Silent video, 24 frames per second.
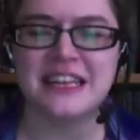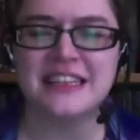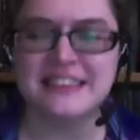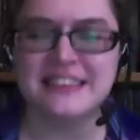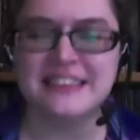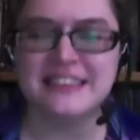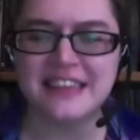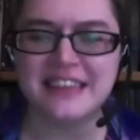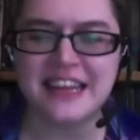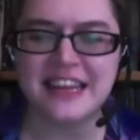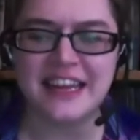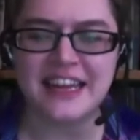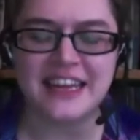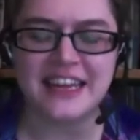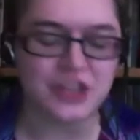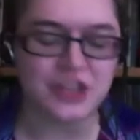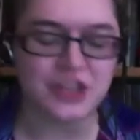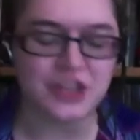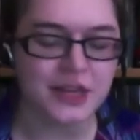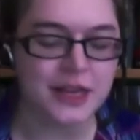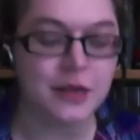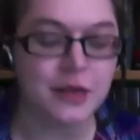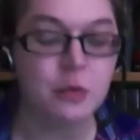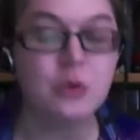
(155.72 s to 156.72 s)

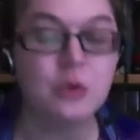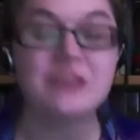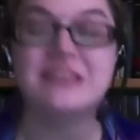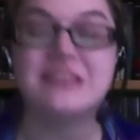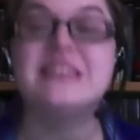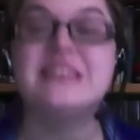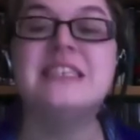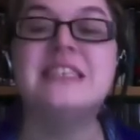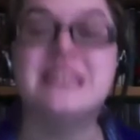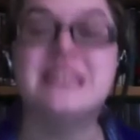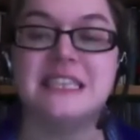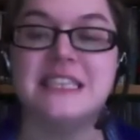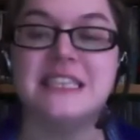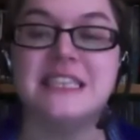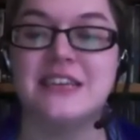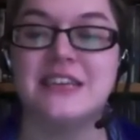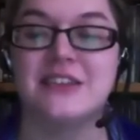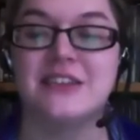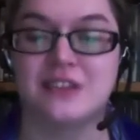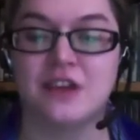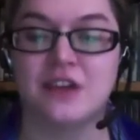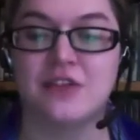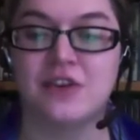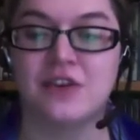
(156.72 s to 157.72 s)
he wants the
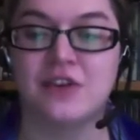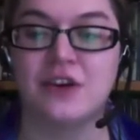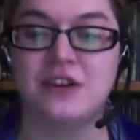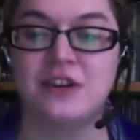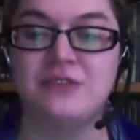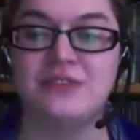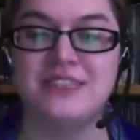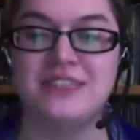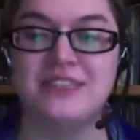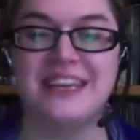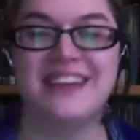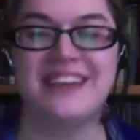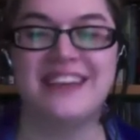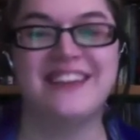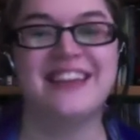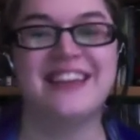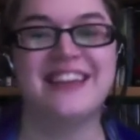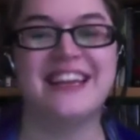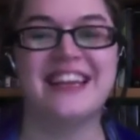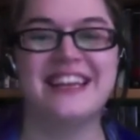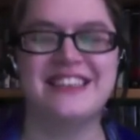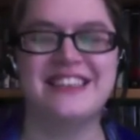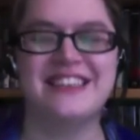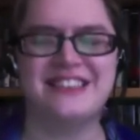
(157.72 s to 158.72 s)
details of her
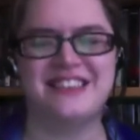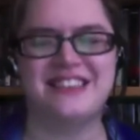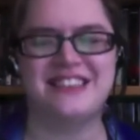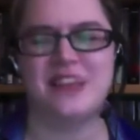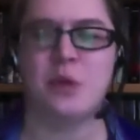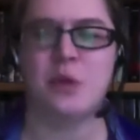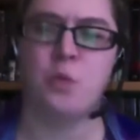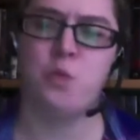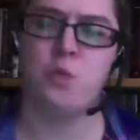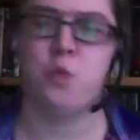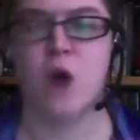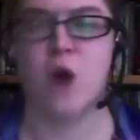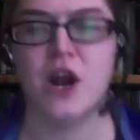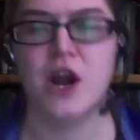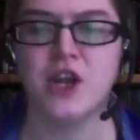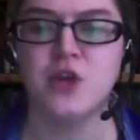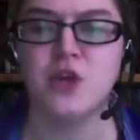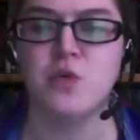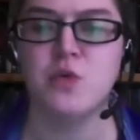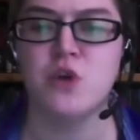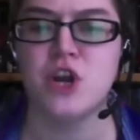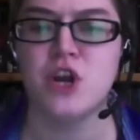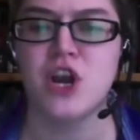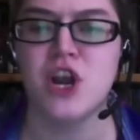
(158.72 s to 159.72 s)
infidelity, and she's like, "Why do you
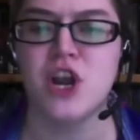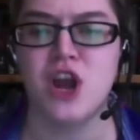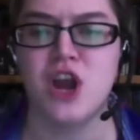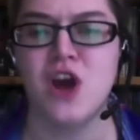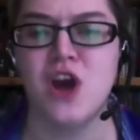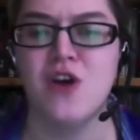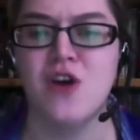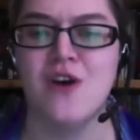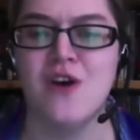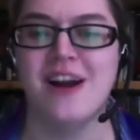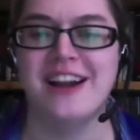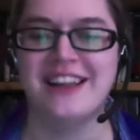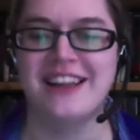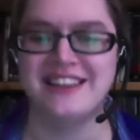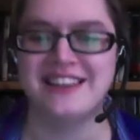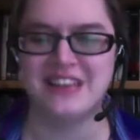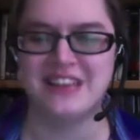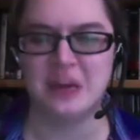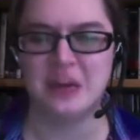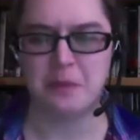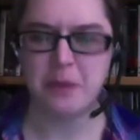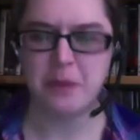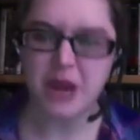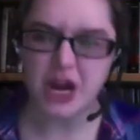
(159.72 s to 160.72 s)
want to know?" And he's
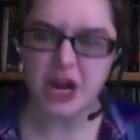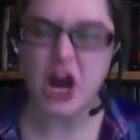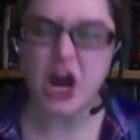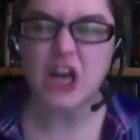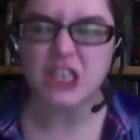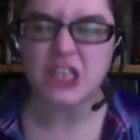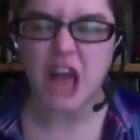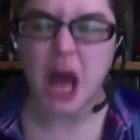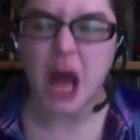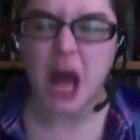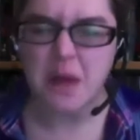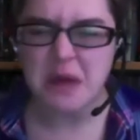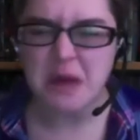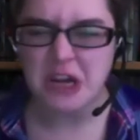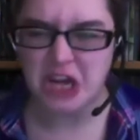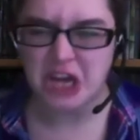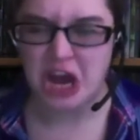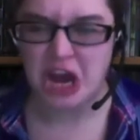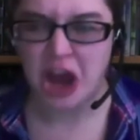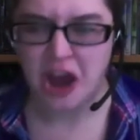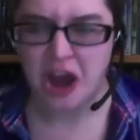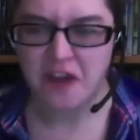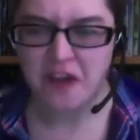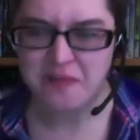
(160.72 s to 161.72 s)
like, "Because I'm a
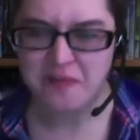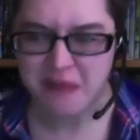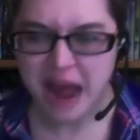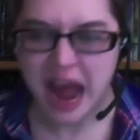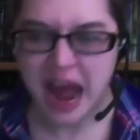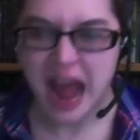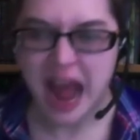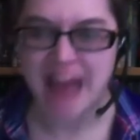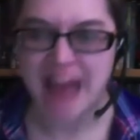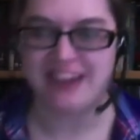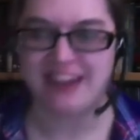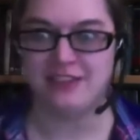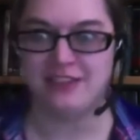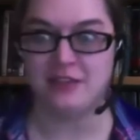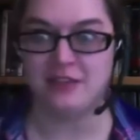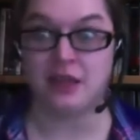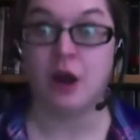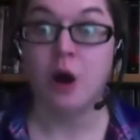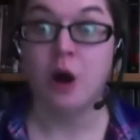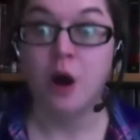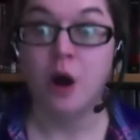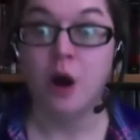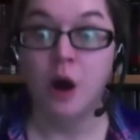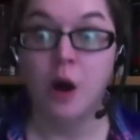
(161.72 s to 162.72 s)
caveman." And I was like,
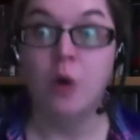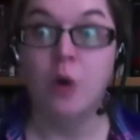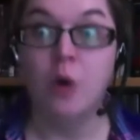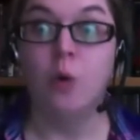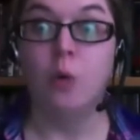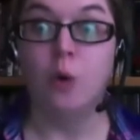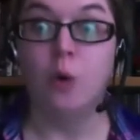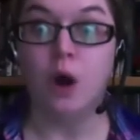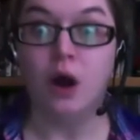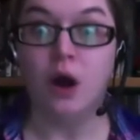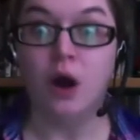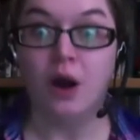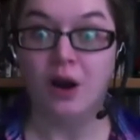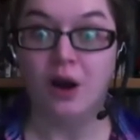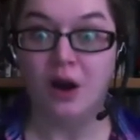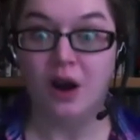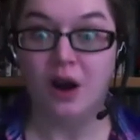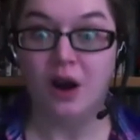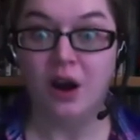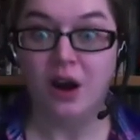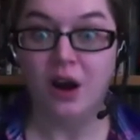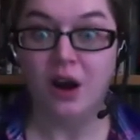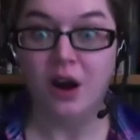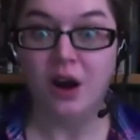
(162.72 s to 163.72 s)

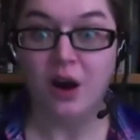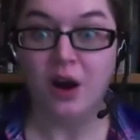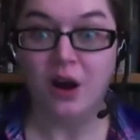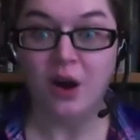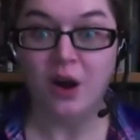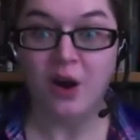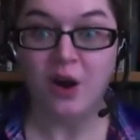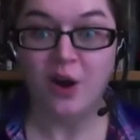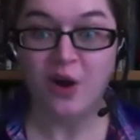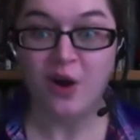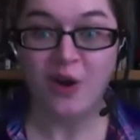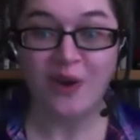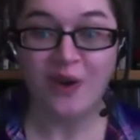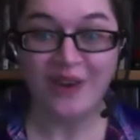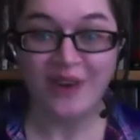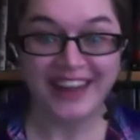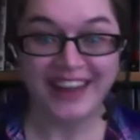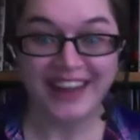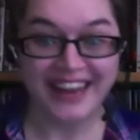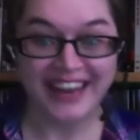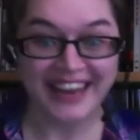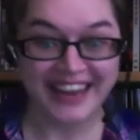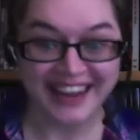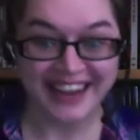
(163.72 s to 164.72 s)
oh.
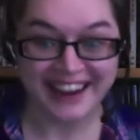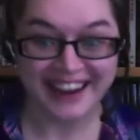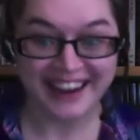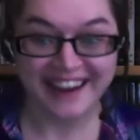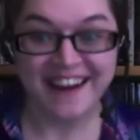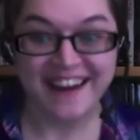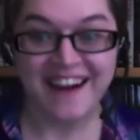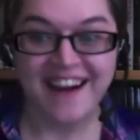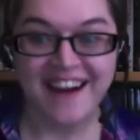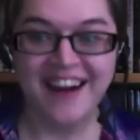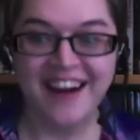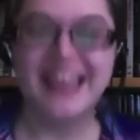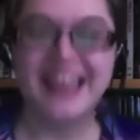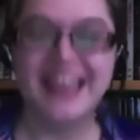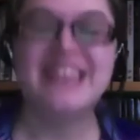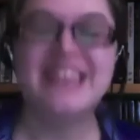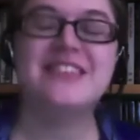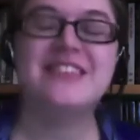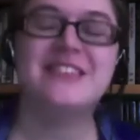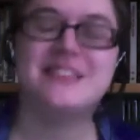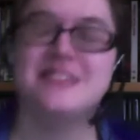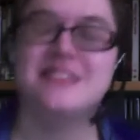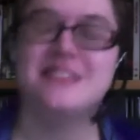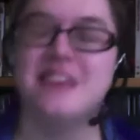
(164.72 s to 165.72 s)
Like,
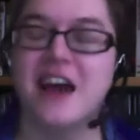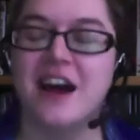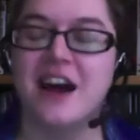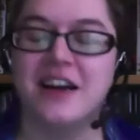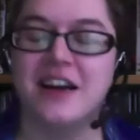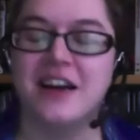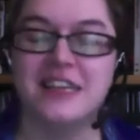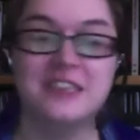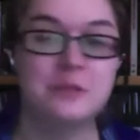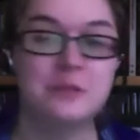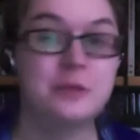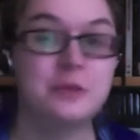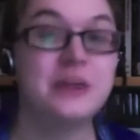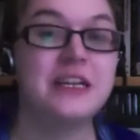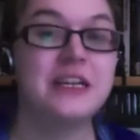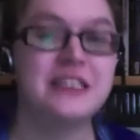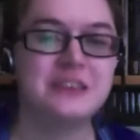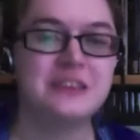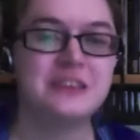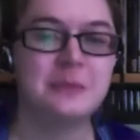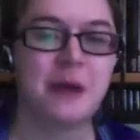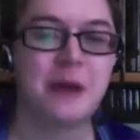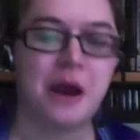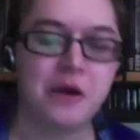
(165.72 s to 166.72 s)

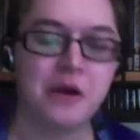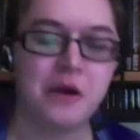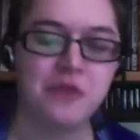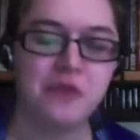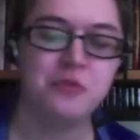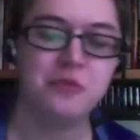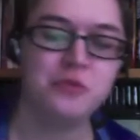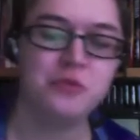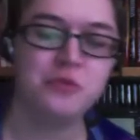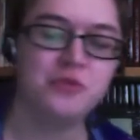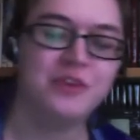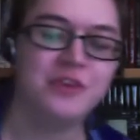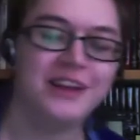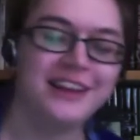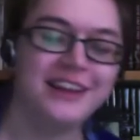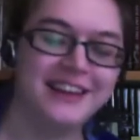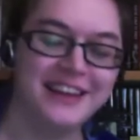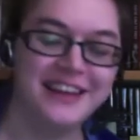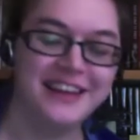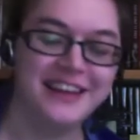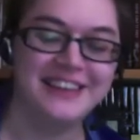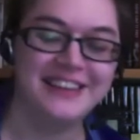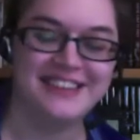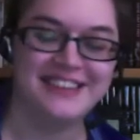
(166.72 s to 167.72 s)
it's a powerful movie.
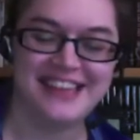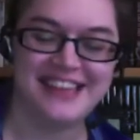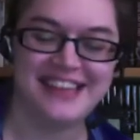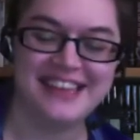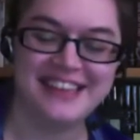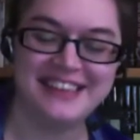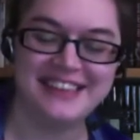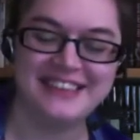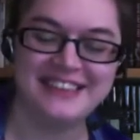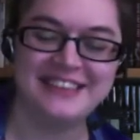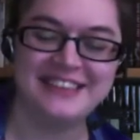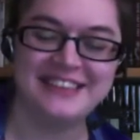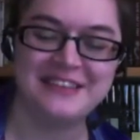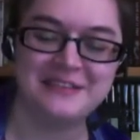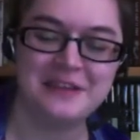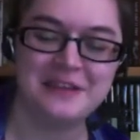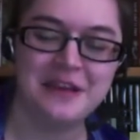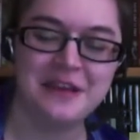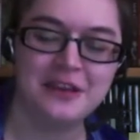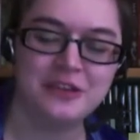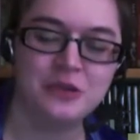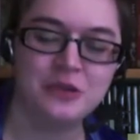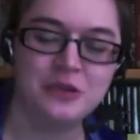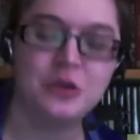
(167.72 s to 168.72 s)
It is
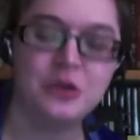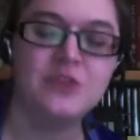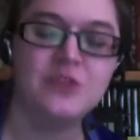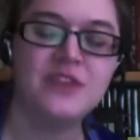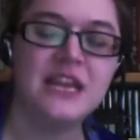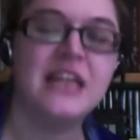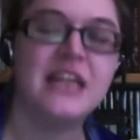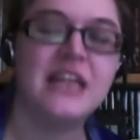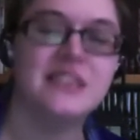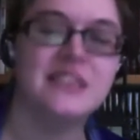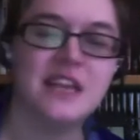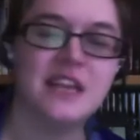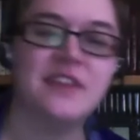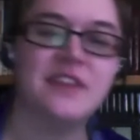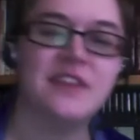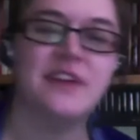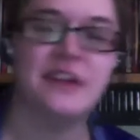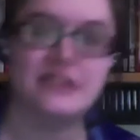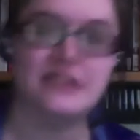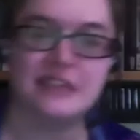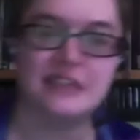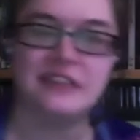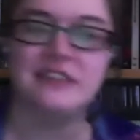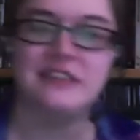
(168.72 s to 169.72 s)
sort of an
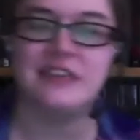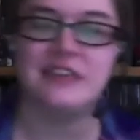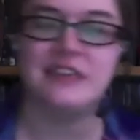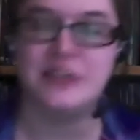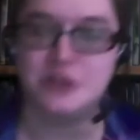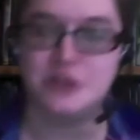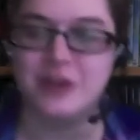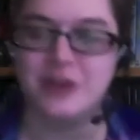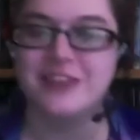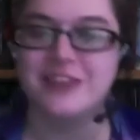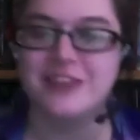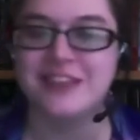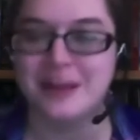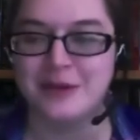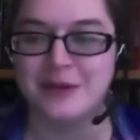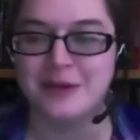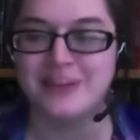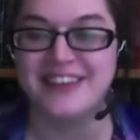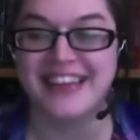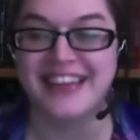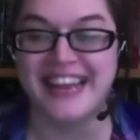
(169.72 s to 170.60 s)
anti-Valentine's Day choice, I would say.